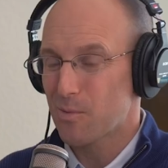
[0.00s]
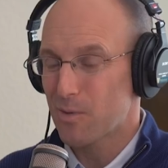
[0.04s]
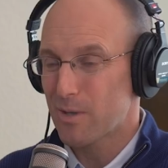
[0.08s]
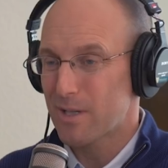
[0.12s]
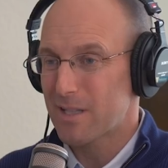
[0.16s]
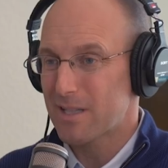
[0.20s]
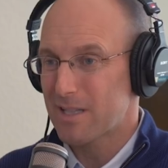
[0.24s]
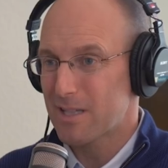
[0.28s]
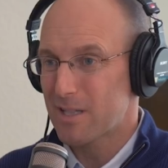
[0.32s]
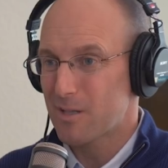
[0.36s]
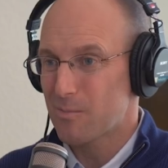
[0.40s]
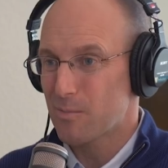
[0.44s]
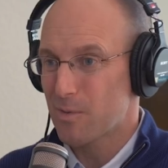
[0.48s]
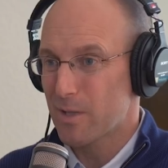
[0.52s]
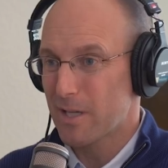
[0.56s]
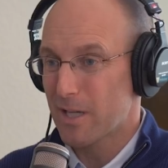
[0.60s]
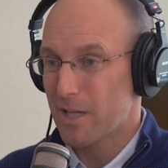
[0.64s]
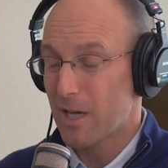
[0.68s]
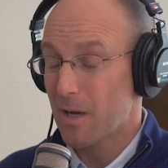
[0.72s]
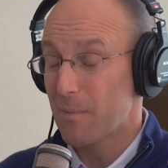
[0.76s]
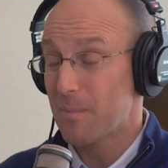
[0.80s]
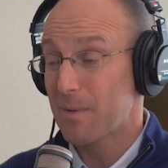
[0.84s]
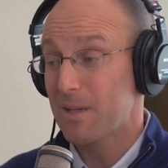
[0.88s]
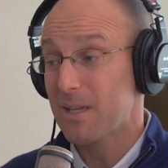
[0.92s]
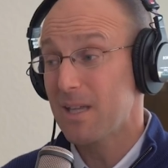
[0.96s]
point that you bring
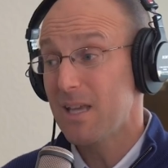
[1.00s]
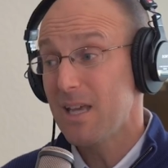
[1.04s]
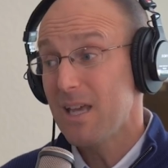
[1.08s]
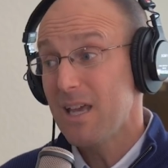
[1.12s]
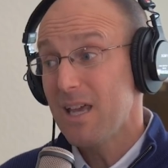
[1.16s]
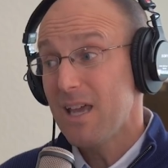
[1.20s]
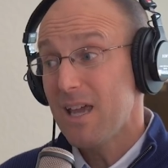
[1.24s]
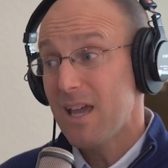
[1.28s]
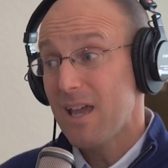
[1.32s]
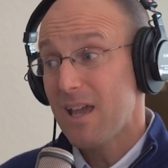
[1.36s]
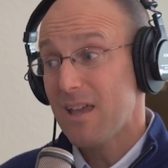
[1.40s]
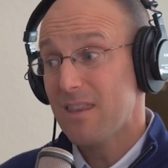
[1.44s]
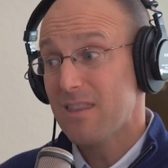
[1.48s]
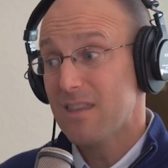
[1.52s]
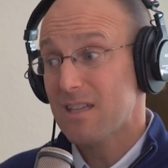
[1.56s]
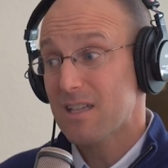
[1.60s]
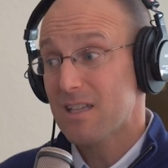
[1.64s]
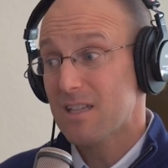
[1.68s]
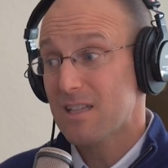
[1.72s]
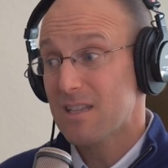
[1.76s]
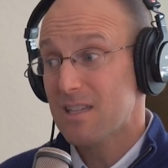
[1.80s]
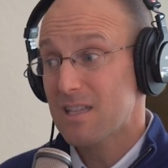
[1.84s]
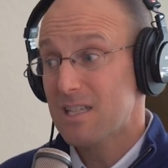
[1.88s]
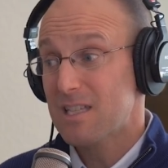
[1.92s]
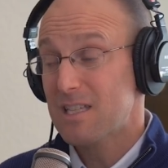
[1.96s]
up. And and the
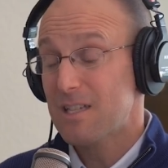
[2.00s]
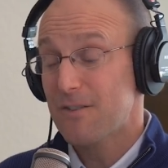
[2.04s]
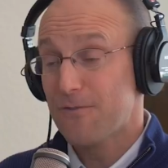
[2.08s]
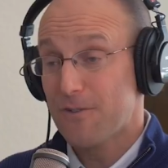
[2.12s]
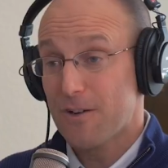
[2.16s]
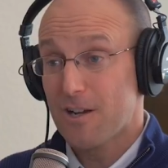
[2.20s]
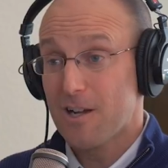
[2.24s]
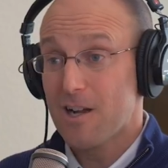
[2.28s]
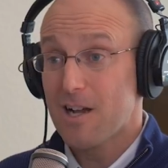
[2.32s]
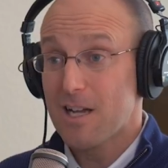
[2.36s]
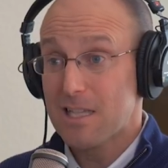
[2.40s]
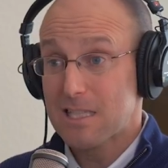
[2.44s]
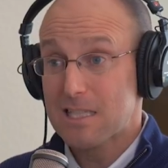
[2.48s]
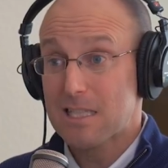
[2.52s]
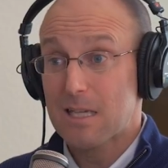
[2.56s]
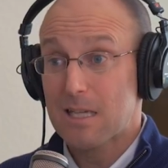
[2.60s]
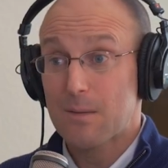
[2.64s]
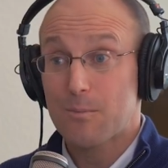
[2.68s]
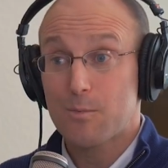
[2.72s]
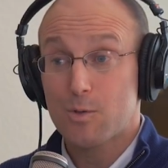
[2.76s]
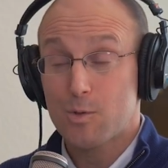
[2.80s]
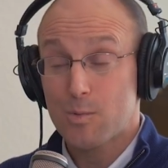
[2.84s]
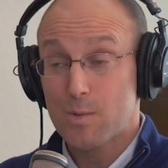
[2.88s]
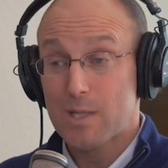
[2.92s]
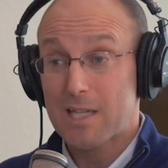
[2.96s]
the different concept
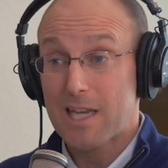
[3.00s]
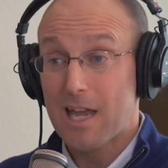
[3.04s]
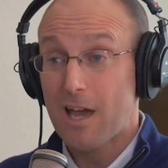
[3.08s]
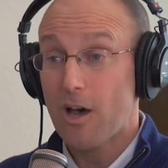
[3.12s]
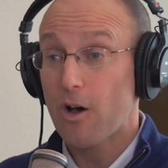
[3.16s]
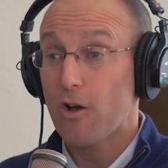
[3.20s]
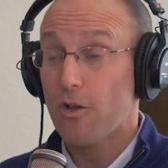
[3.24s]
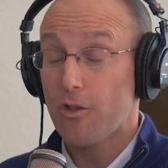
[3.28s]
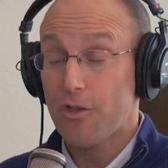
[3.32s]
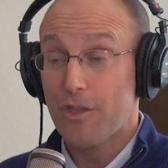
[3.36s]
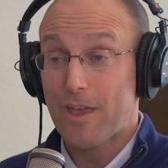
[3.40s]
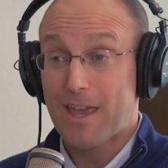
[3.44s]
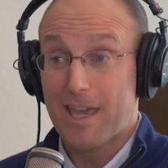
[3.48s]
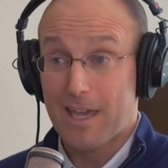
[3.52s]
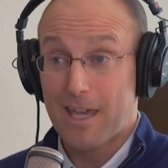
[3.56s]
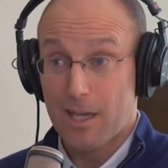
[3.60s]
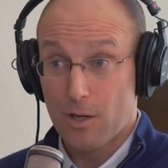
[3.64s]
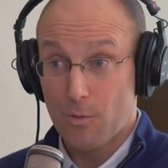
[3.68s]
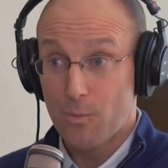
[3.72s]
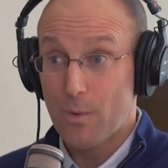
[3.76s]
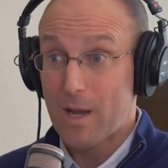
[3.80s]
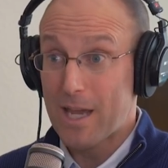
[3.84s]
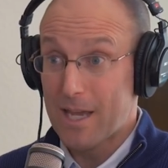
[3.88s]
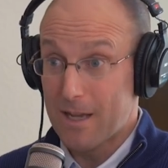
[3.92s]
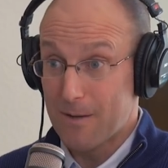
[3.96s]
between health
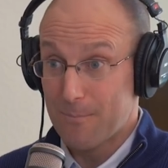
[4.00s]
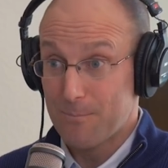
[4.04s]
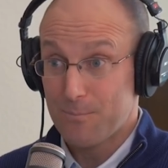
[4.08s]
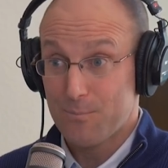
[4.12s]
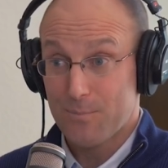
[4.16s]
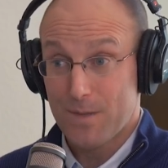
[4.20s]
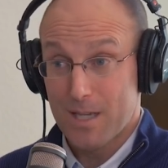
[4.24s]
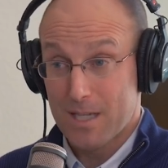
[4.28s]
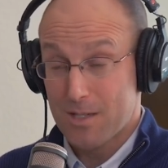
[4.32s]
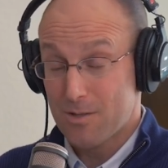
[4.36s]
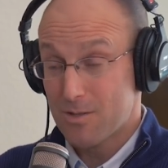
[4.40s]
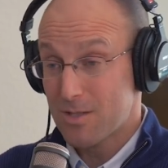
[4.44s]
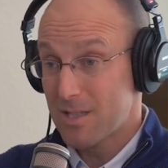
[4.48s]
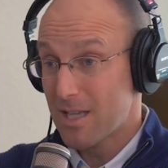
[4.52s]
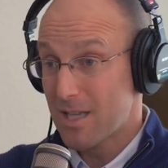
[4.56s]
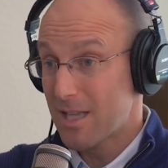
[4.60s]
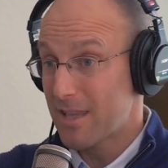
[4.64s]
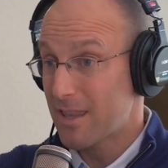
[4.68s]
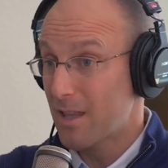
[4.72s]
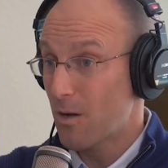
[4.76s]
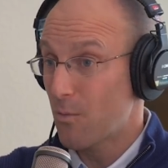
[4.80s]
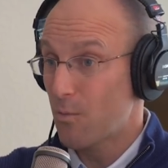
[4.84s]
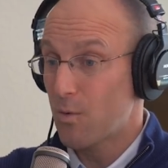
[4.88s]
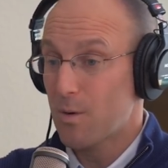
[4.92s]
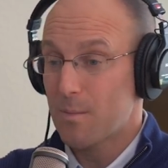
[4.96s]
and weight. Like you said,
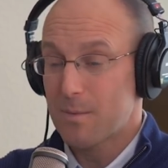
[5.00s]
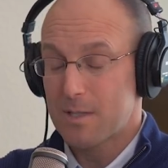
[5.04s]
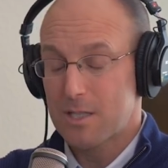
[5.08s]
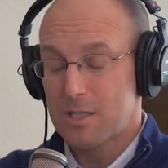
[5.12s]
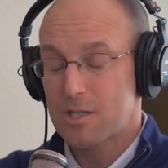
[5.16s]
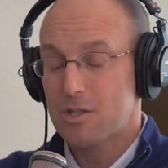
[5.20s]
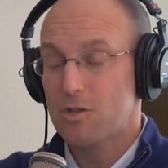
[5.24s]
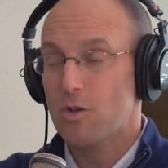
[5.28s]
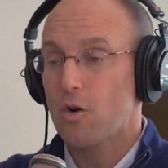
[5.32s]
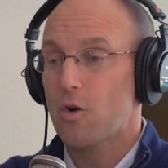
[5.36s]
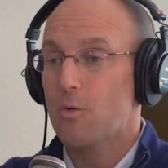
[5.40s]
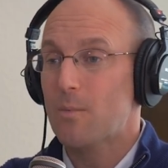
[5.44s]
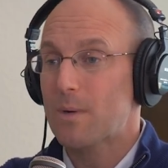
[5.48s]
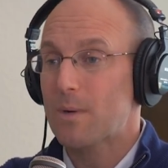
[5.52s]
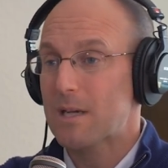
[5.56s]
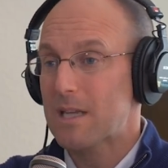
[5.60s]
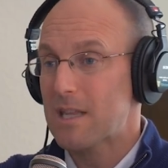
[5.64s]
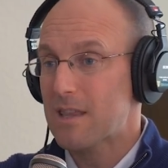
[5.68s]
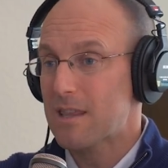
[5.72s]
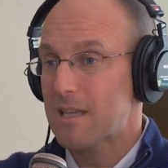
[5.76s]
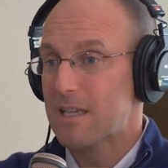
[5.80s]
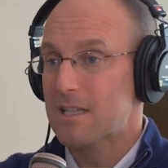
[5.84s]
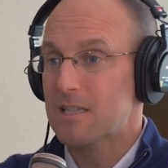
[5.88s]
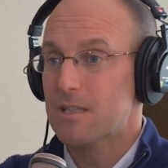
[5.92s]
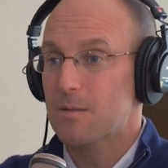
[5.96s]
that woman, so many
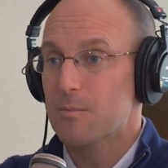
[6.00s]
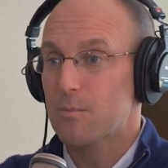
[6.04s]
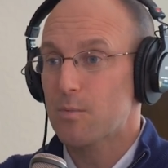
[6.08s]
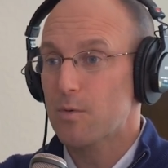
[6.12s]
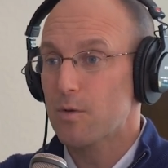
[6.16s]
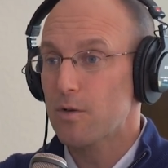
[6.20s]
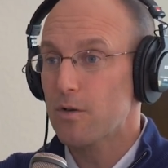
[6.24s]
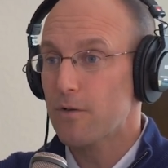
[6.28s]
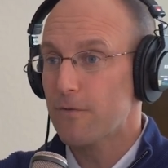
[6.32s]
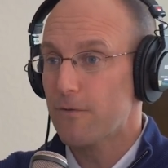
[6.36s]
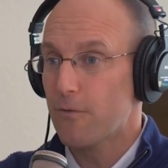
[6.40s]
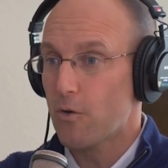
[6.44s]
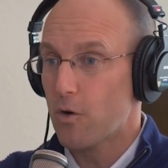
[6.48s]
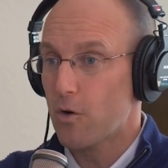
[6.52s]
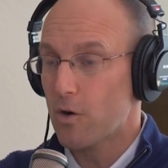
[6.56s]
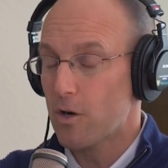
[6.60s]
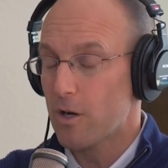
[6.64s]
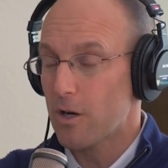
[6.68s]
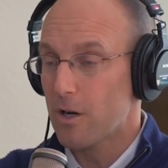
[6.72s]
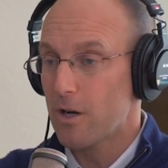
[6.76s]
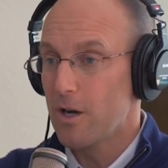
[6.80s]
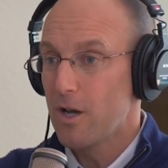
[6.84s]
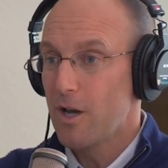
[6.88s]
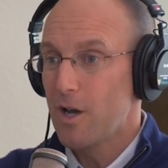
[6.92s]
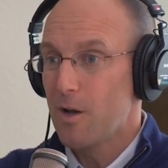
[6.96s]
things improved for
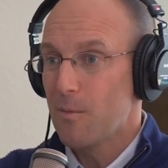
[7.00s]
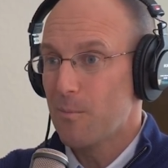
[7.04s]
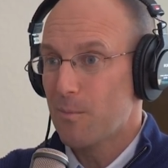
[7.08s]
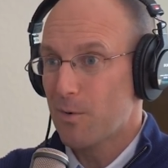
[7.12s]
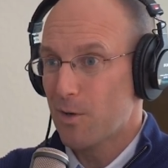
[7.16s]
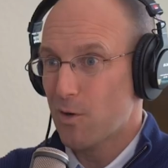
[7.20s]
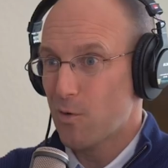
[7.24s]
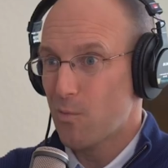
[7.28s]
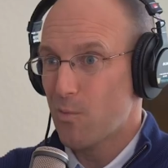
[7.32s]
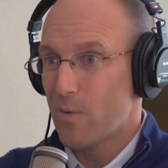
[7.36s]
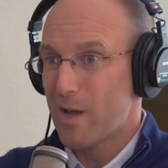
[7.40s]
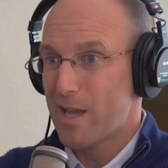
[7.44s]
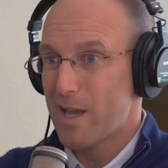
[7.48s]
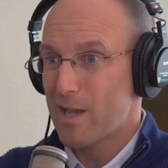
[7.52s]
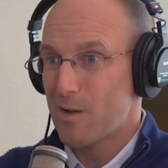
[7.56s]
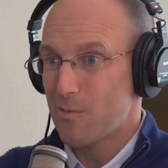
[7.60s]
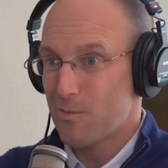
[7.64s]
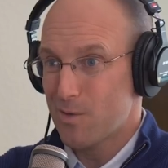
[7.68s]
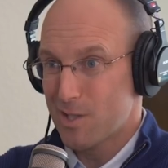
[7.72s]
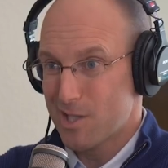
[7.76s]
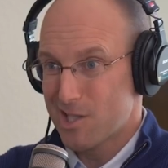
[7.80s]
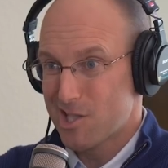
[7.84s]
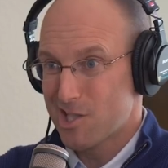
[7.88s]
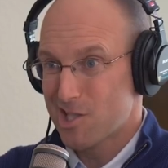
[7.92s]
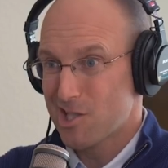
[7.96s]
her, but her weight
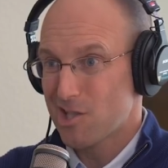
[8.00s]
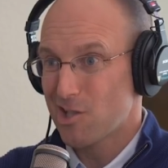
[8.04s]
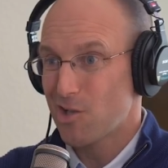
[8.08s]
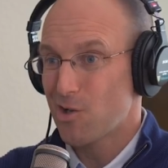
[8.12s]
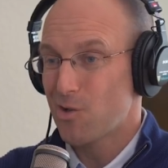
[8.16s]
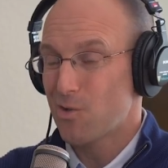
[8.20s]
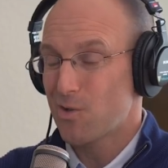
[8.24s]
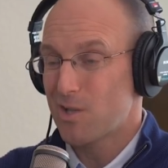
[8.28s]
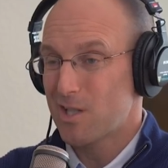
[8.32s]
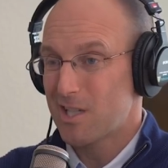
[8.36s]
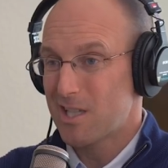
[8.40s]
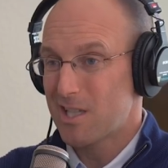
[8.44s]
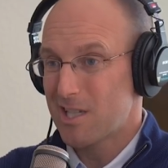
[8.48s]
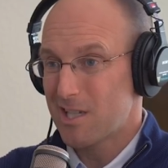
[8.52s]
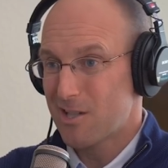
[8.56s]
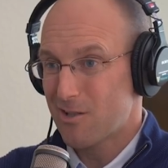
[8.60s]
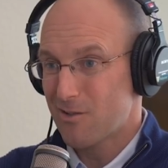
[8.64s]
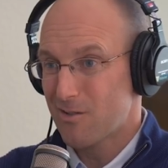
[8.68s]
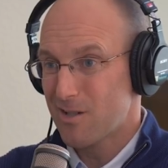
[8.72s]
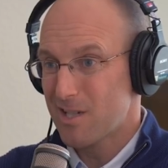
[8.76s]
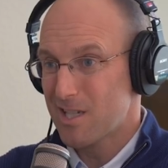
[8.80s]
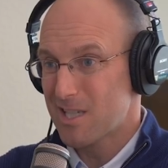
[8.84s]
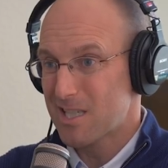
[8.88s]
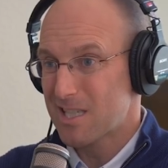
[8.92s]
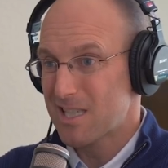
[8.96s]
was slow to
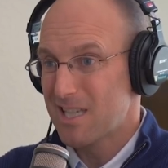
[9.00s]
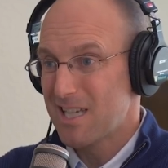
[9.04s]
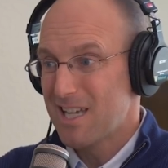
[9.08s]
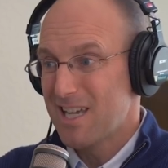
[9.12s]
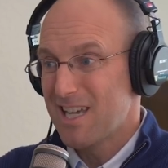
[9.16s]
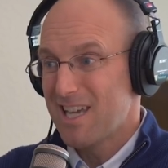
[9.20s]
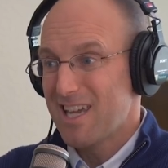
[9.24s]
decrease